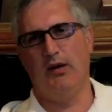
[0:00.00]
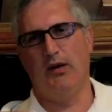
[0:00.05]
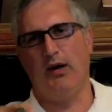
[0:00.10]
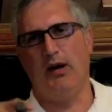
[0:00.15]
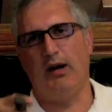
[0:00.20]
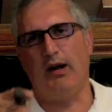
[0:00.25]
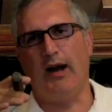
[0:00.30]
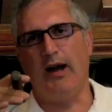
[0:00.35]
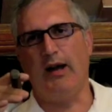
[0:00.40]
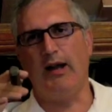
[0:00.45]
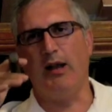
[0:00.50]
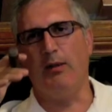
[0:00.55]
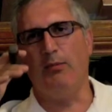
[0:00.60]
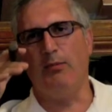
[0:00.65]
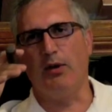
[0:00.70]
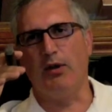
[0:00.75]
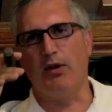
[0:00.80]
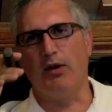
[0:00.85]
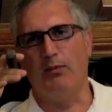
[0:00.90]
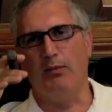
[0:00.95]
A guy named
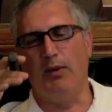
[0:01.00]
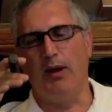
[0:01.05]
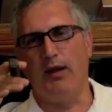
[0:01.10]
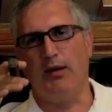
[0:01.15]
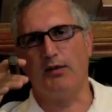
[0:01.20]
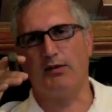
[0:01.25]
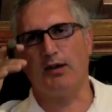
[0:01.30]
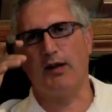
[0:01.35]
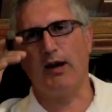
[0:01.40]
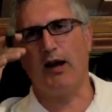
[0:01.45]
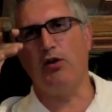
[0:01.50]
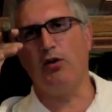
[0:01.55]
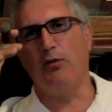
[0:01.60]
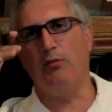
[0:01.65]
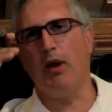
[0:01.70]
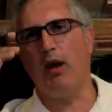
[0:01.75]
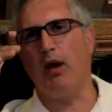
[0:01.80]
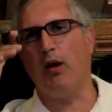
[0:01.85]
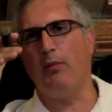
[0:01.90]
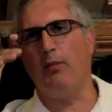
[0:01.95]
Billy Mays, a guy you
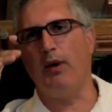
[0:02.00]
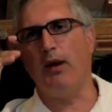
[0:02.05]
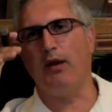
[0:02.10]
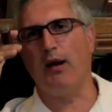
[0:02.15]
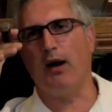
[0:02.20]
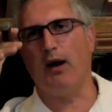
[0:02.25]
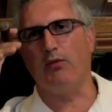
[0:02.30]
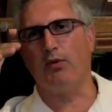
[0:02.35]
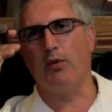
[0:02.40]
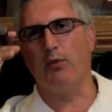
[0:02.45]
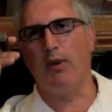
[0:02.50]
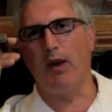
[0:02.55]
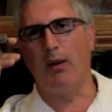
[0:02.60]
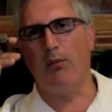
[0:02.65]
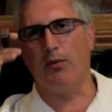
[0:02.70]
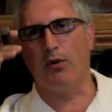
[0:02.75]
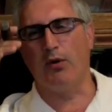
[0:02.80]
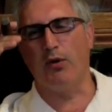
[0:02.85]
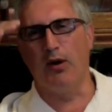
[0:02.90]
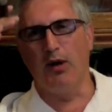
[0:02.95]
may or may not
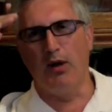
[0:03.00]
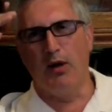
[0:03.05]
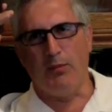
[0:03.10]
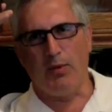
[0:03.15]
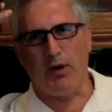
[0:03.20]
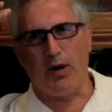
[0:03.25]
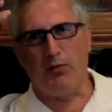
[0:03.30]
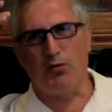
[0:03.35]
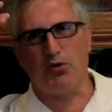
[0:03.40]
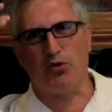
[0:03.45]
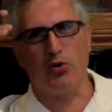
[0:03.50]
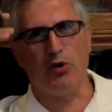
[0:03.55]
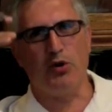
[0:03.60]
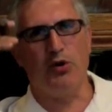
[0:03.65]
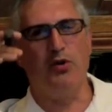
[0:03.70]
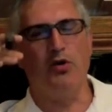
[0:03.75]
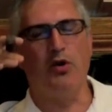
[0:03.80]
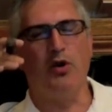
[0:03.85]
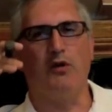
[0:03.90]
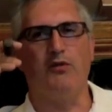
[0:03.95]
remember, but I'm sure
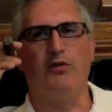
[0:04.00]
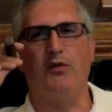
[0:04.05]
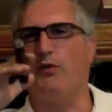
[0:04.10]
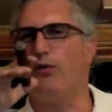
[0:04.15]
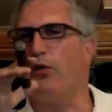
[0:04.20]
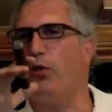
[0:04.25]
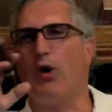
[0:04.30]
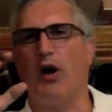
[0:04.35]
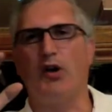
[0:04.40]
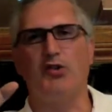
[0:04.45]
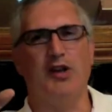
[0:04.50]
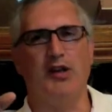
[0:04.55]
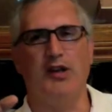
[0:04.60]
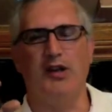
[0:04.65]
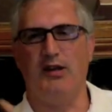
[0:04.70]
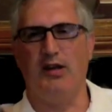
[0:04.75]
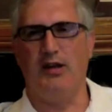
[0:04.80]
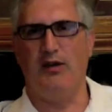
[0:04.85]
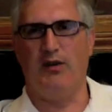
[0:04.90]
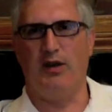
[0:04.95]
you know of him if you watch any
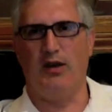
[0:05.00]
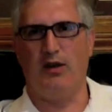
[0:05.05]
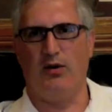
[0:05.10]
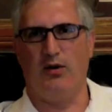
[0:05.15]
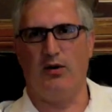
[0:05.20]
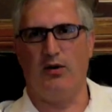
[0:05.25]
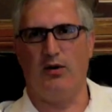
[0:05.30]
T V at all.